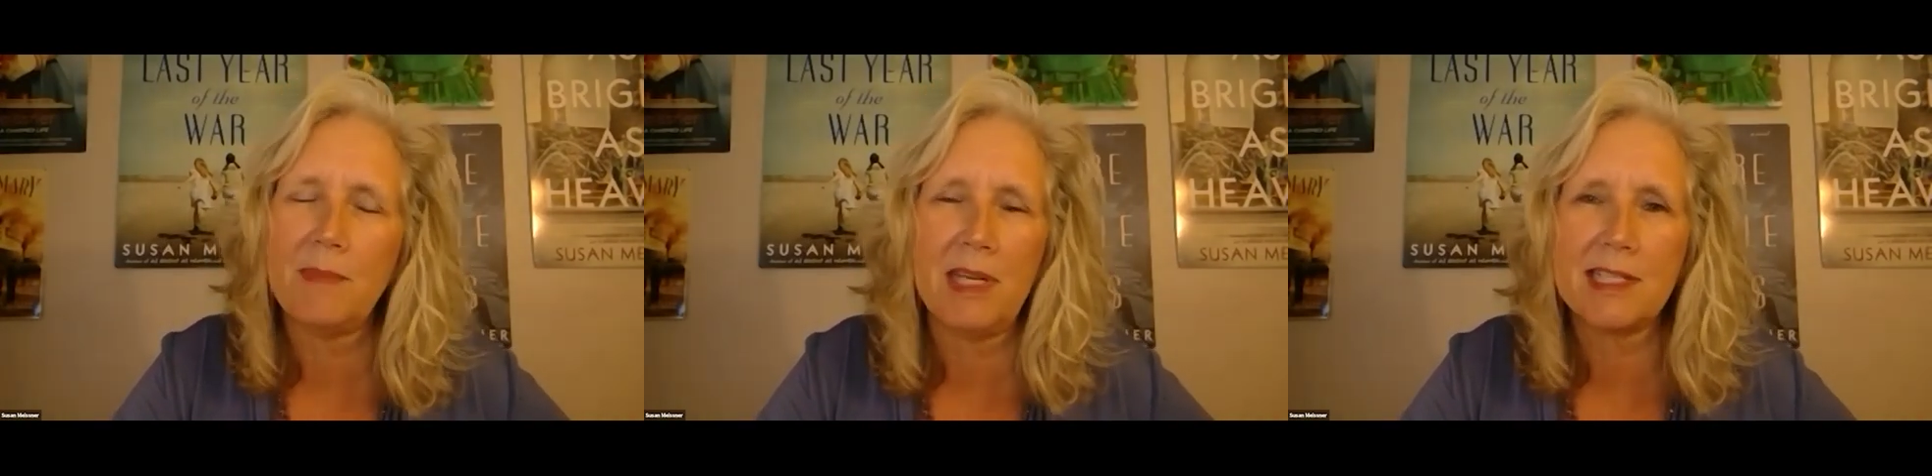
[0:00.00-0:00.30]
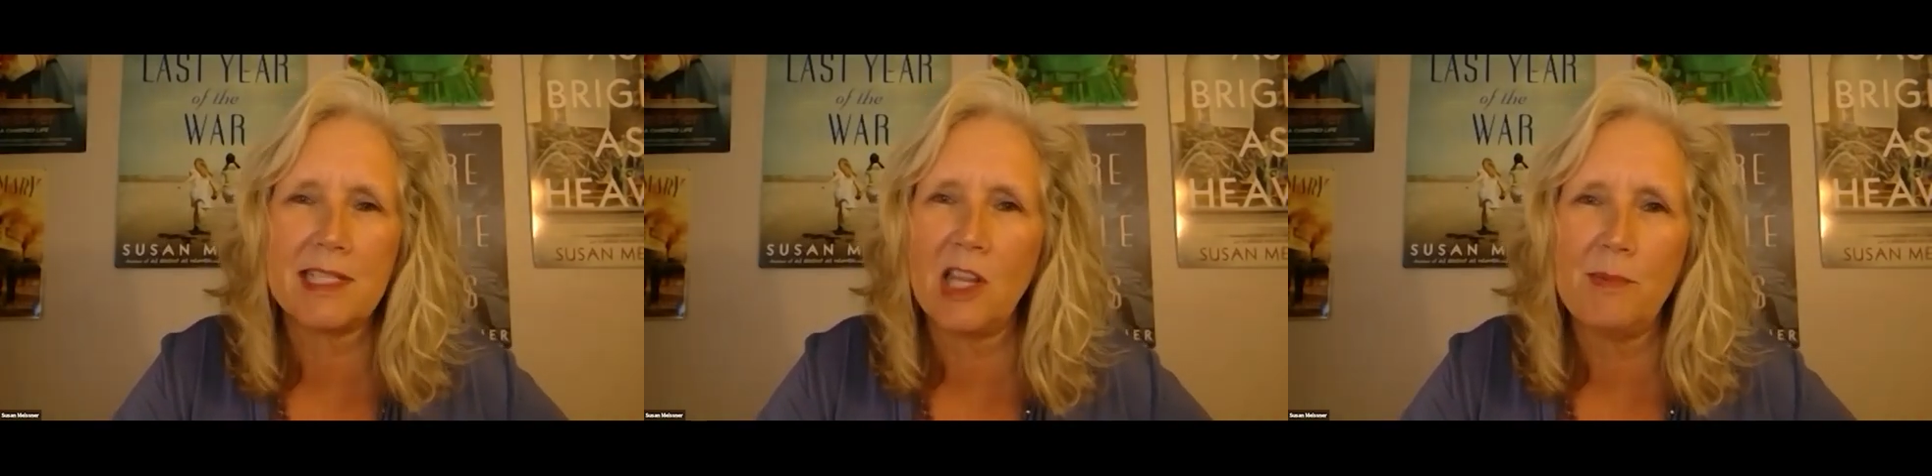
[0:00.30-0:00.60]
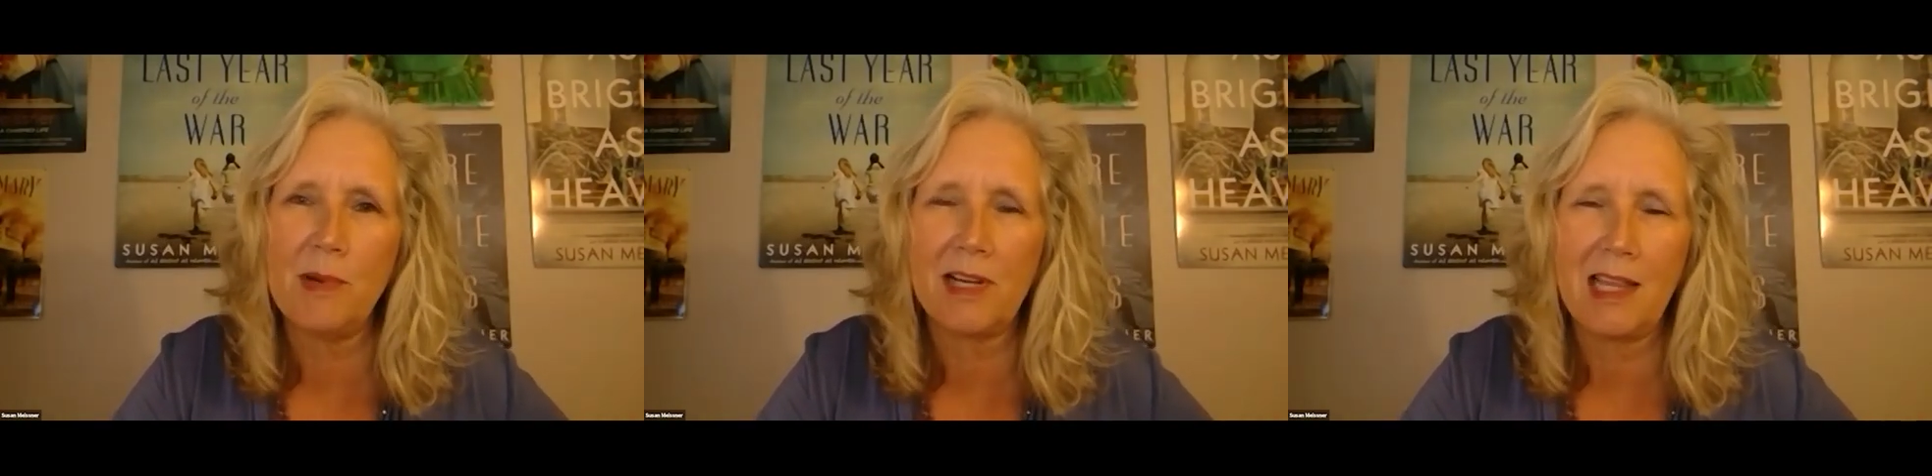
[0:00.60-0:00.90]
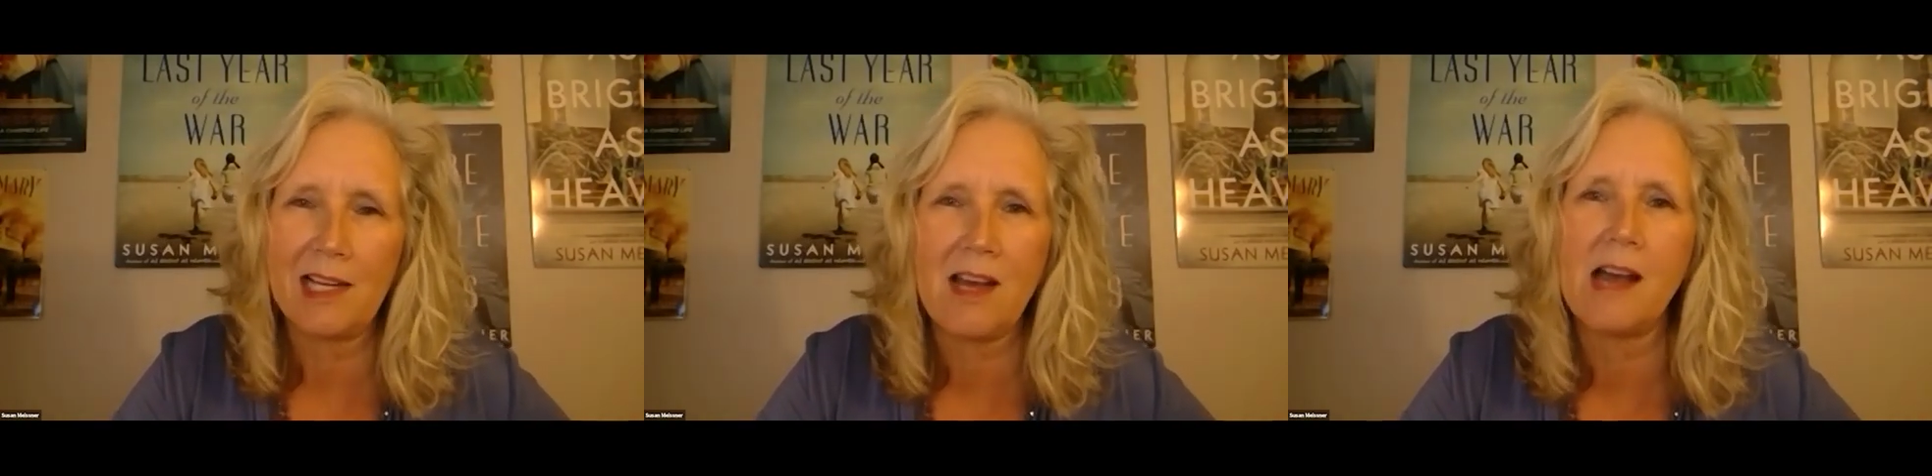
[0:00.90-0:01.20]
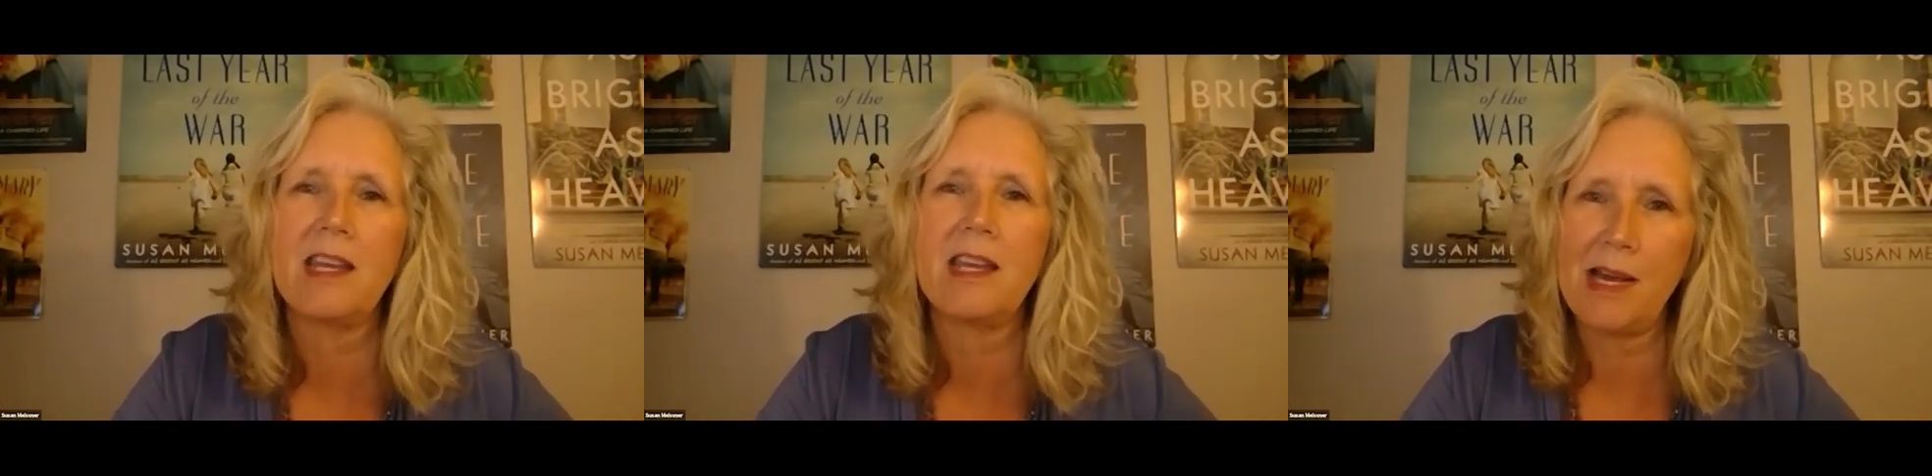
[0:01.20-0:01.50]
but it's still a book I like
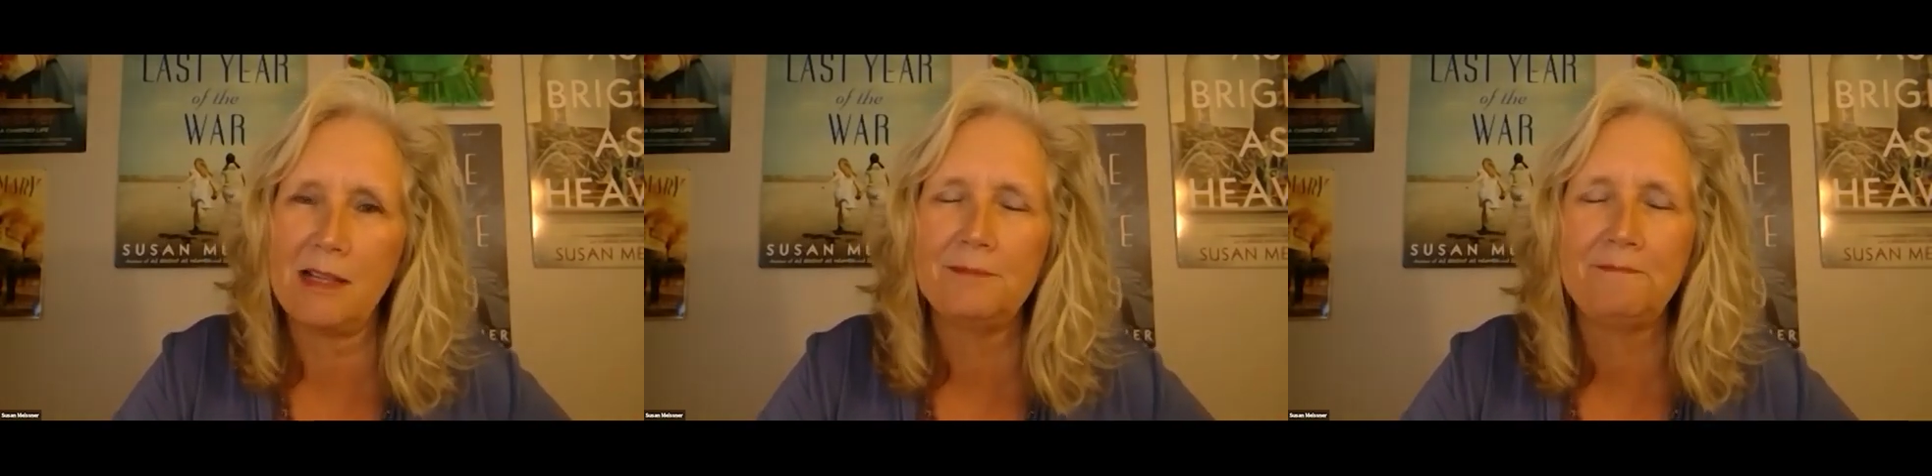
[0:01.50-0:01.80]
talking about.